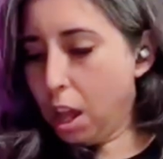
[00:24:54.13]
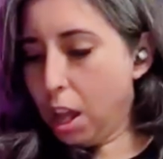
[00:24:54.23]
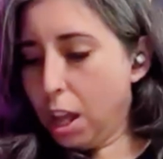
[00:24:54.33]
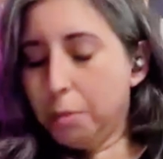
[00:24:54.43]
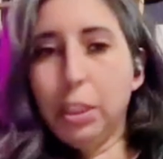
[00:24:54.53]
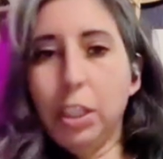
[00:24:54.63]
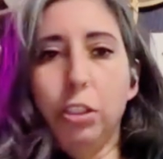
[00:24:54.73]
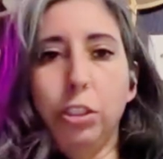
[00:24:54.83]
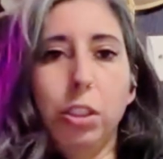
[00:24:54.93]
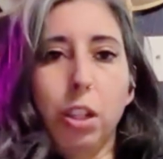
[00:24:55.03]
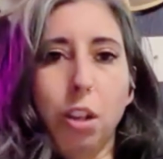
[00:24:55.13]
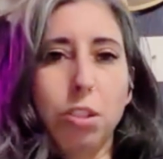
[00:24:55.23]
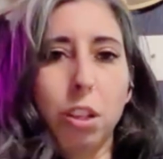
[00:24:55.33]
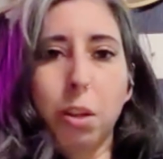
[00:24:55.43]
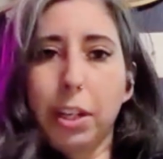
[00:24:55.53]
You could
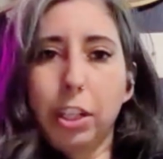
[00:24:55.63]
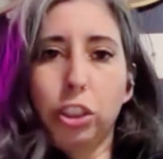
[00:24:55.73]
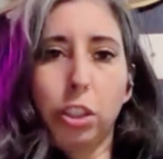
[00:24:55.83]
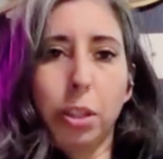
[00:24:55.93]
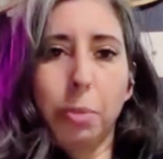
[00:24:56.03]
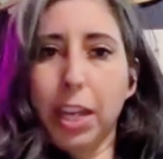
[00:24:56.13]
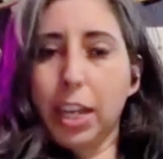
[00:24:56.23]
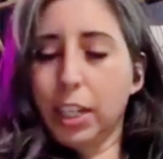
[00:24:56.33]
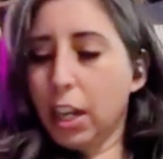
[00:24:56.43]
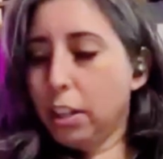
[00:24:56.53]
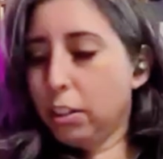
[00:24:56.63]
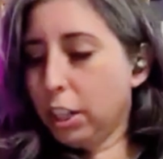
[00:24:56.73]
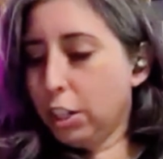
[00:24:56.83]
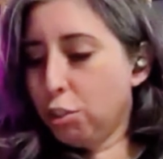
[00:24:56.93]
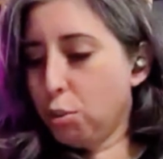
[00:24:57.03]
also go in and show them any other
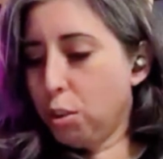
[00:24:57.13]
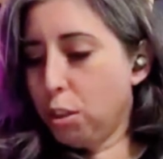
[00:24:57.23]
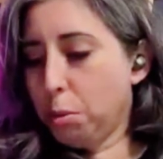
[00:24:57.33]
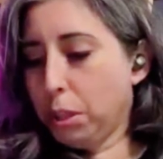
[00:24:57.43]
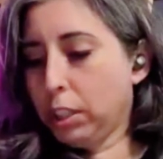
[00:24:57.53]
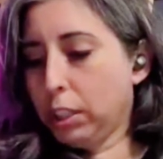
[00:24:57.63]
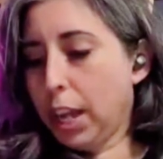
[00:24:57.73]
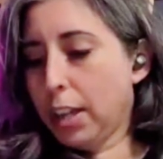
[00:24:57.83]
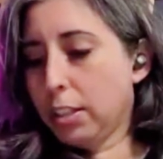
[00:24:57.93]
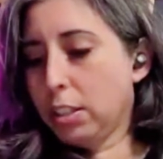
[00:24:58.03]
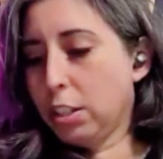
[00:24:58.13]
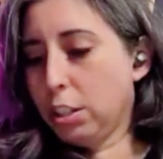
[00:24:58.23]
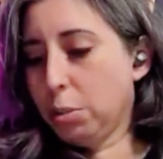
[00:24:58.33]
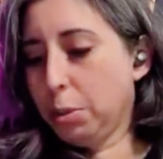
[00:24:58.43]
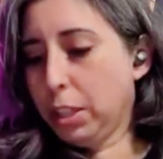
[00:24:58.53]
intraoral work that has to
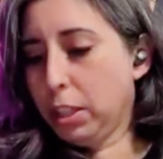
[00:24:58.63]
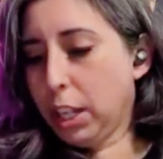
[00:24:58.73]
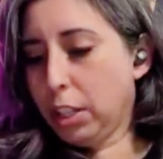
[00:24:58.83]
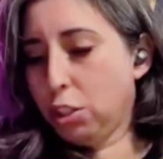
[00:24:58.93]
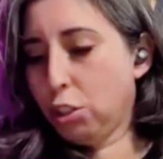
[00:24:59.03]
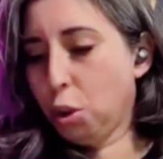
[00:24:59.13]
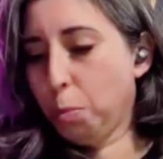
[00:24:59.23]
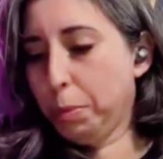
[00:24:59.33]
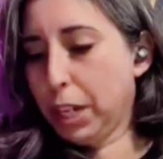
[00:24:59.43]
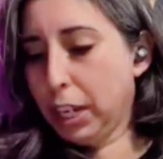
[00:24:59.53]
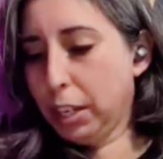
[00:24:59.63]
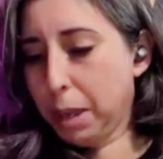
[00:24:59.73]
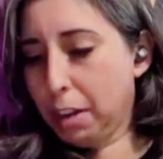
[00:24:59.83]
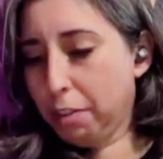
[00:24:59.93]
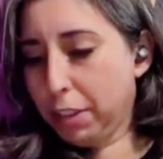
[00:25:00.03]
do with like sculpting
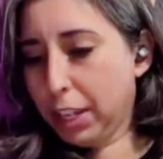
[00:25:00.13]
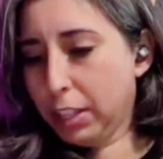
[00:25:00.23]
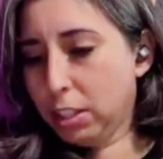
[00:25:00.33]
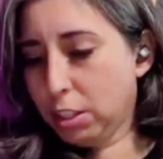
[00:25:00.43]
benefits.